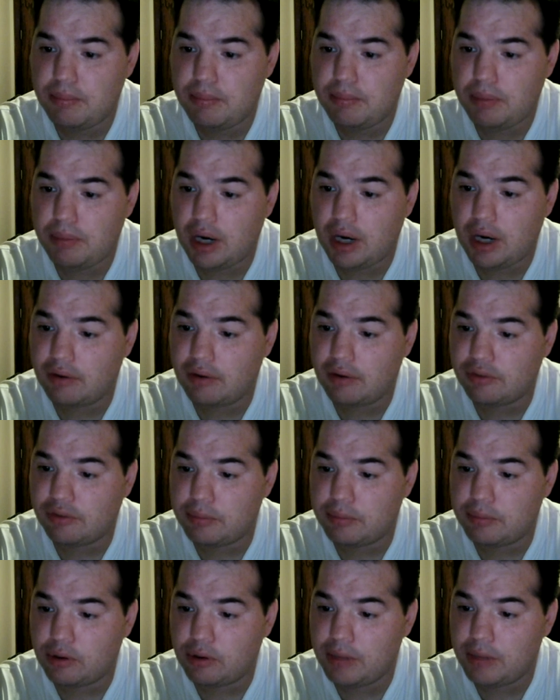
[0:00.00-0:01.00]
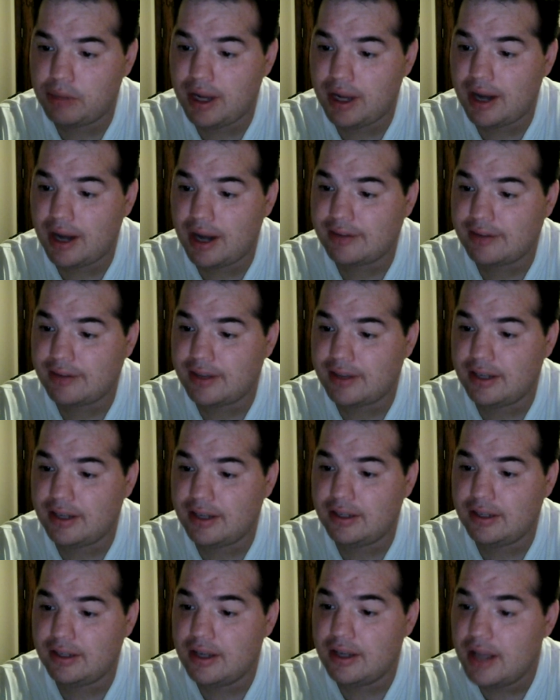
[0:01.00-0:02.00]
powerful probiotics, and
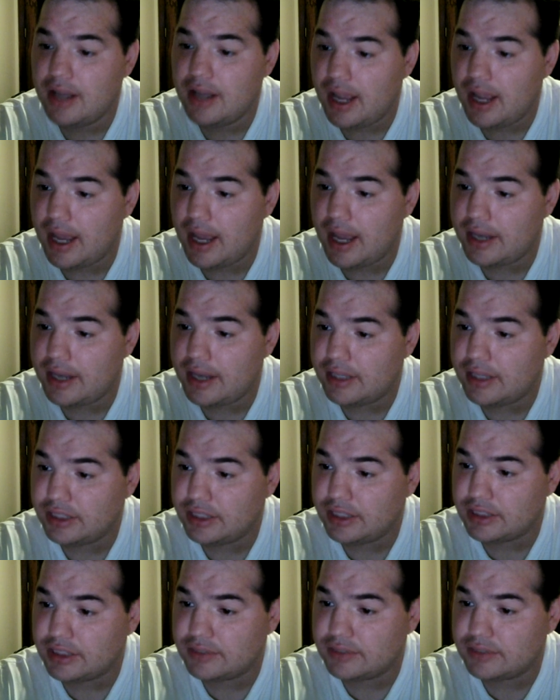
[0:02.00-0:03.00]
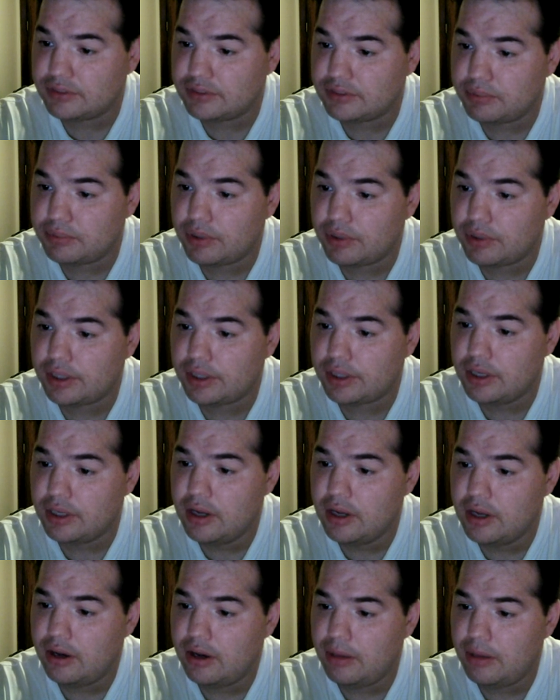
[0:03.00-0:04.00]
an added digestive support.
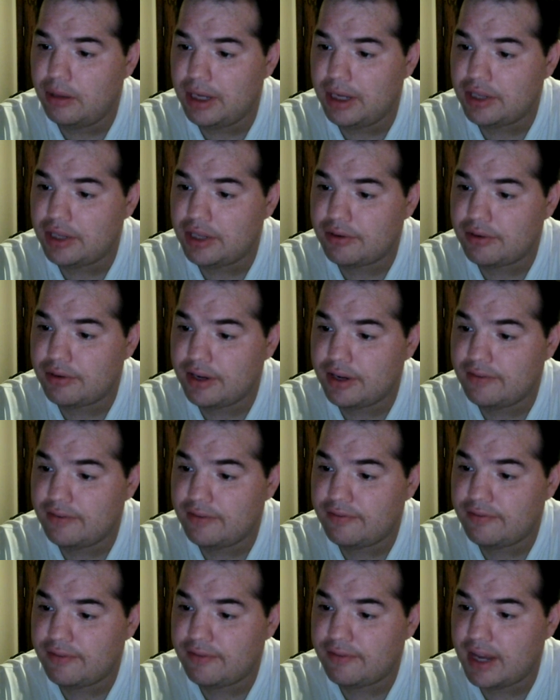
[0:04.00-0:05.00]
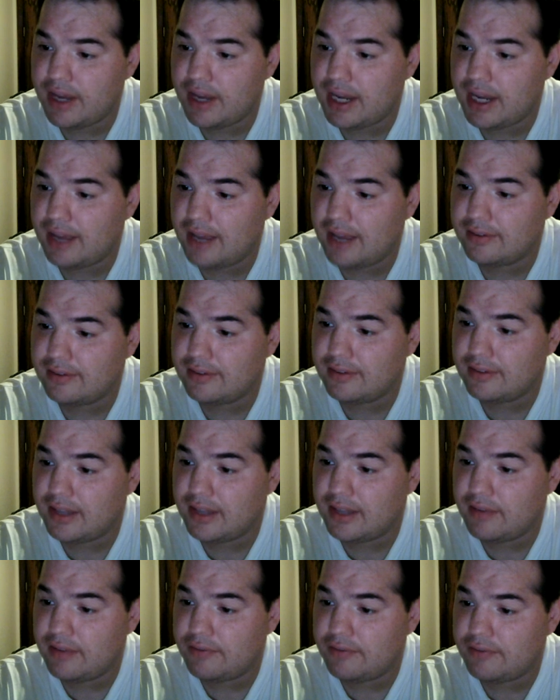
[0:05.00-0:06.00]
Omega-3 fatty acids
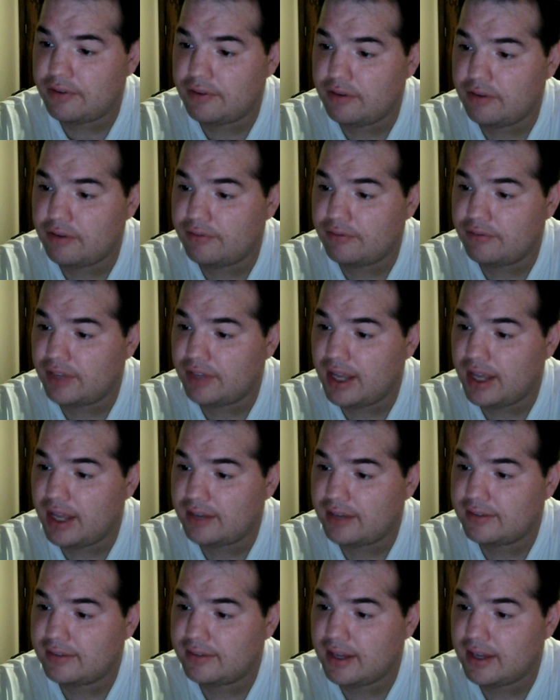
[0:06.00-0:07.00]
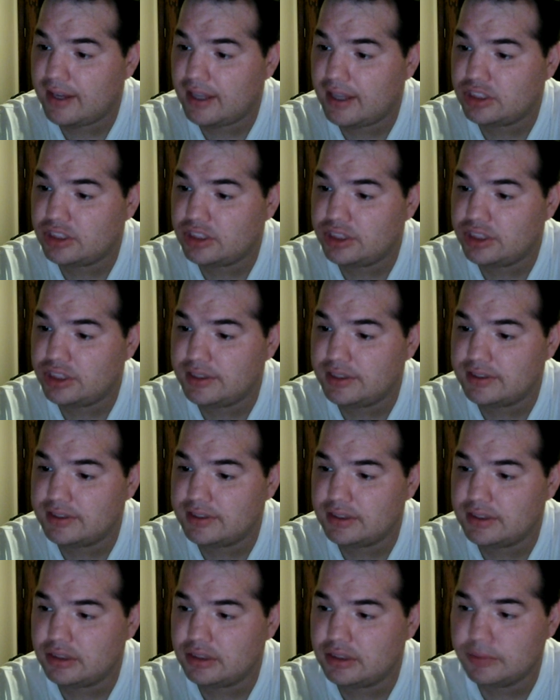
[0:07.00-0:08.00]
from flax and chia
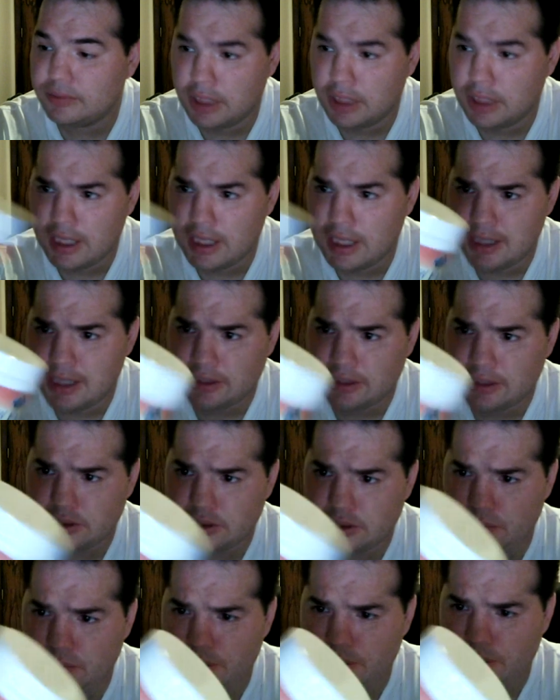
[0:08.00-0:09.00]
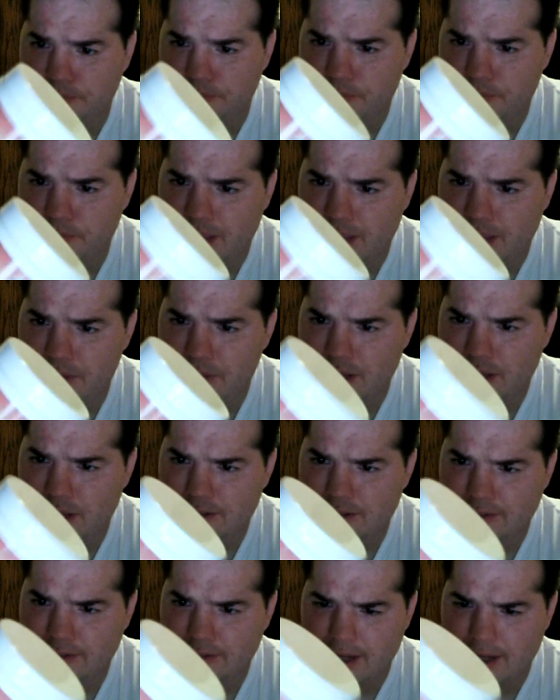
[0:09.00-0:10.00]
seeds. So I bought
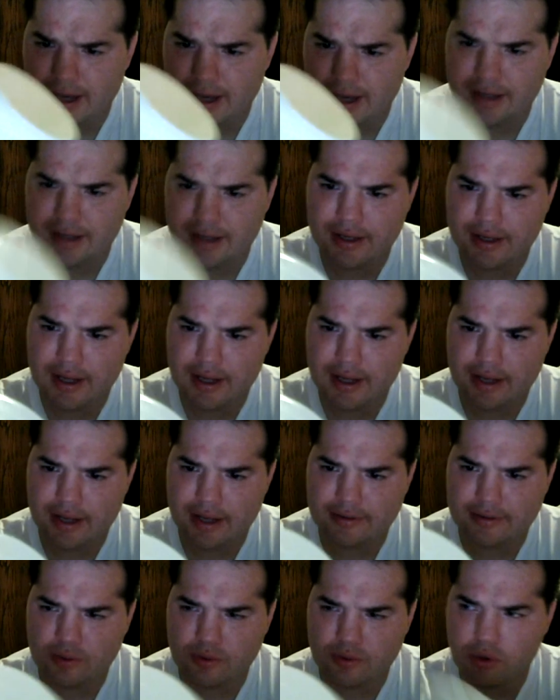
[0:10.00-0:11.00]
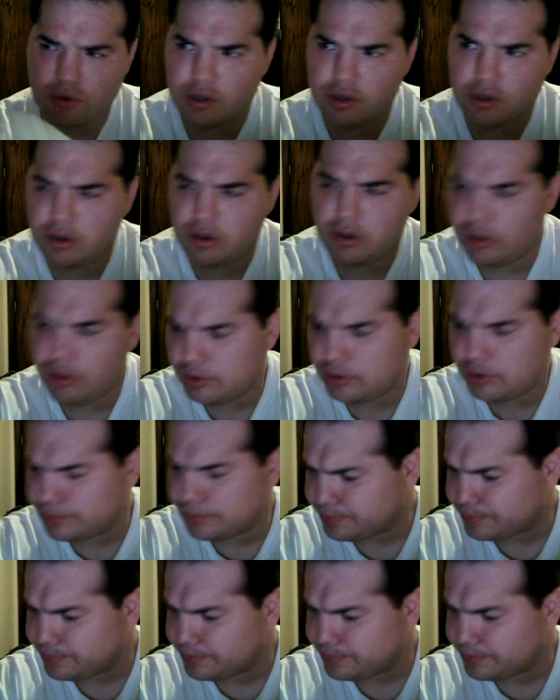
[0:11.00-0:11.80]
this at a store called